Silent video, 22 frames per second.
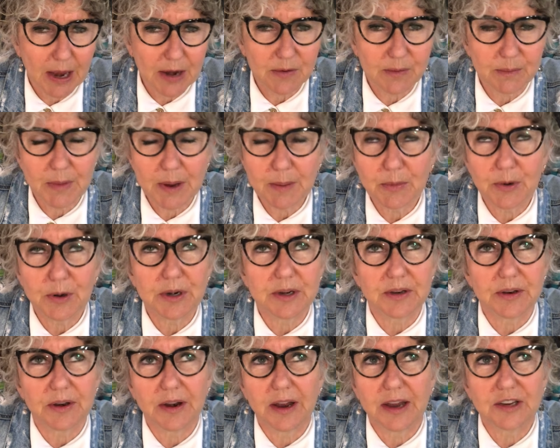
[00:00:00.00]
I remember
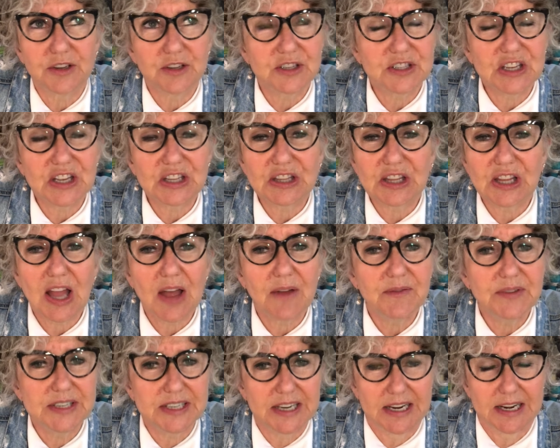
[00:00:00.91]
it, I just
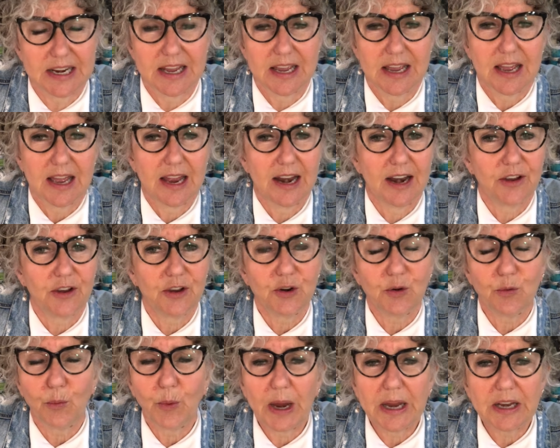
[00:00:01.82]
loved it and I
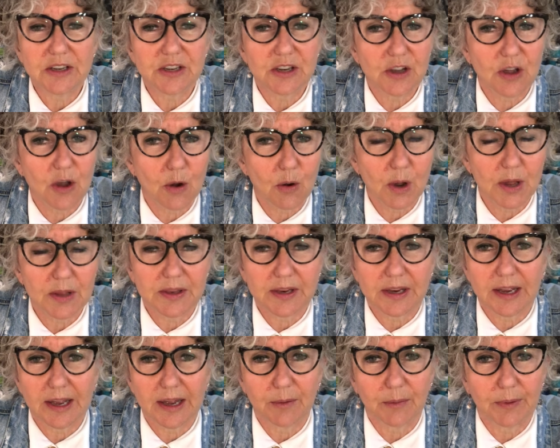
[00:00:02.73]
couldn't wait to go. I
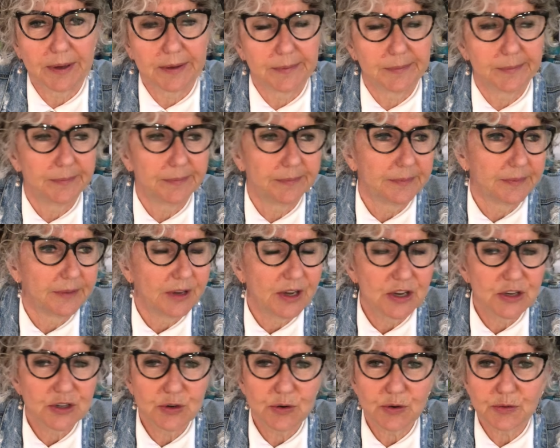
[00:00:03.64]
think I went
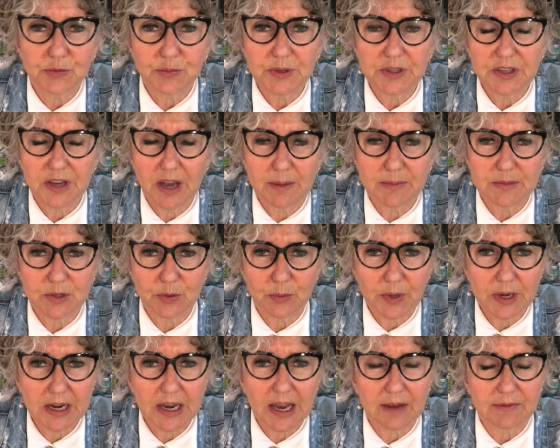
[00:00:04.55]
two or three times a
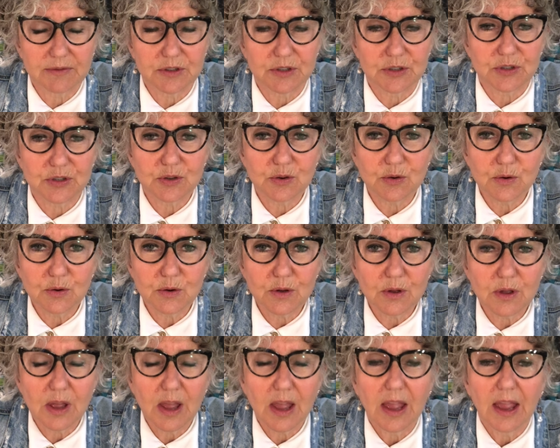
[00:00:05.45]
week after
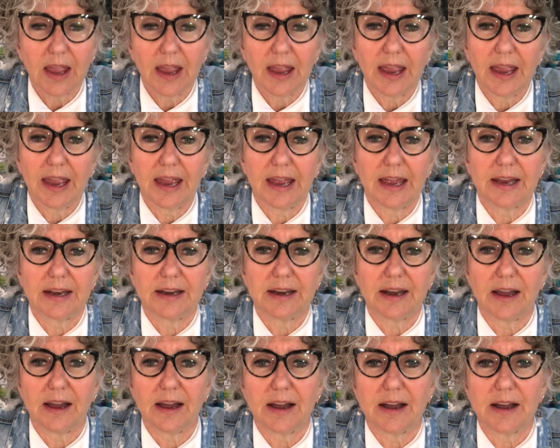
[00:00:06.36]
school and
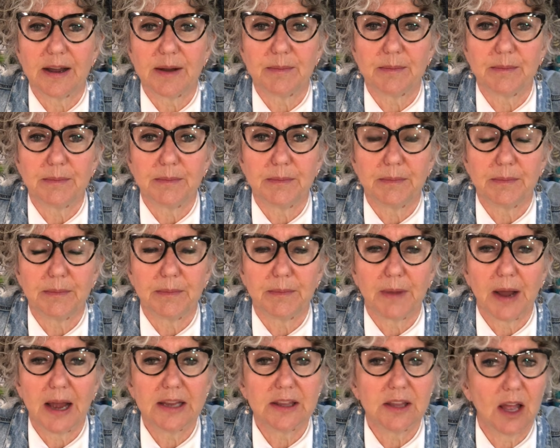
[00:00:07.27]
um,
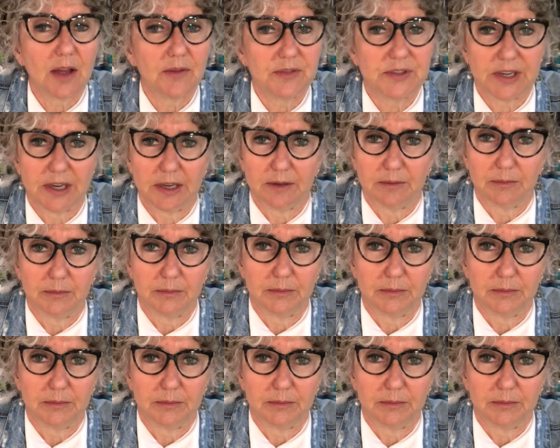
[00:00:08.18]
I loved it.